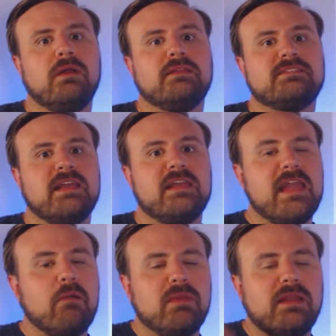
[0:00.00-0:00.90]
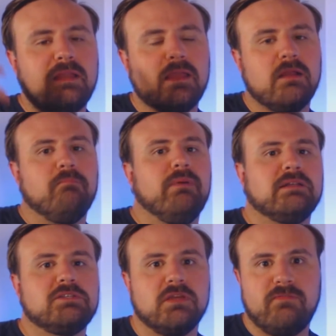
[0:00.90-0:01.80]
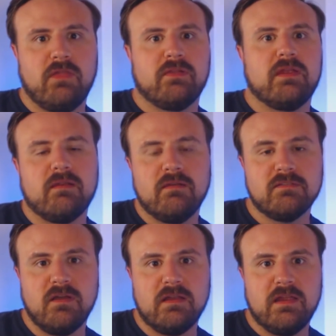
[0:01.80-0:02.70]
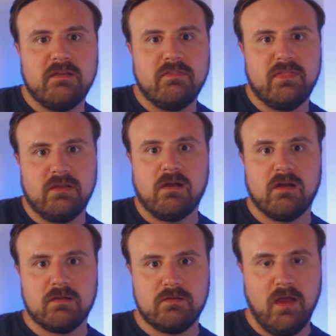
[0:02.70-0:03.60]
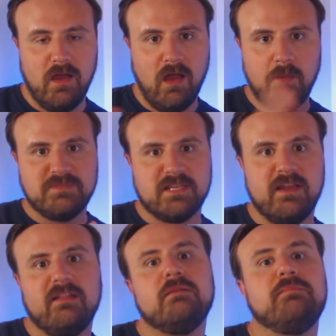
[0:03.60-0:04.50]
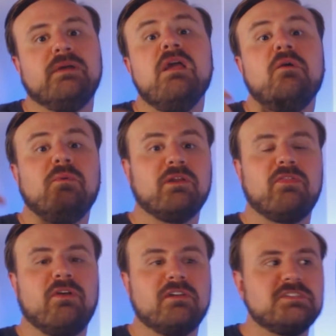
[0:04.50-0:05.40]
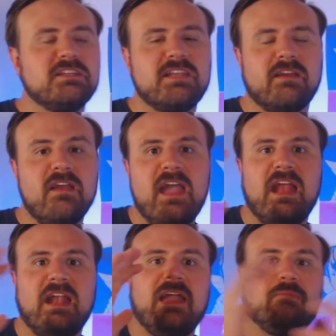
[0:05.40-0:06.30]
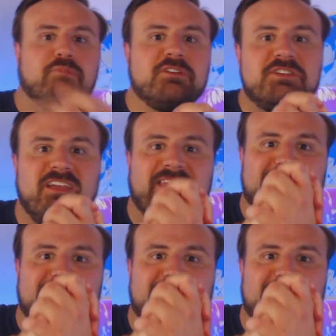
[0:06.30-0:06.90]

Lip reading: one to say, yeah, we need to get a bunch of other heroes on here that are opposite color, but Winter Tharja is here, and I appreciate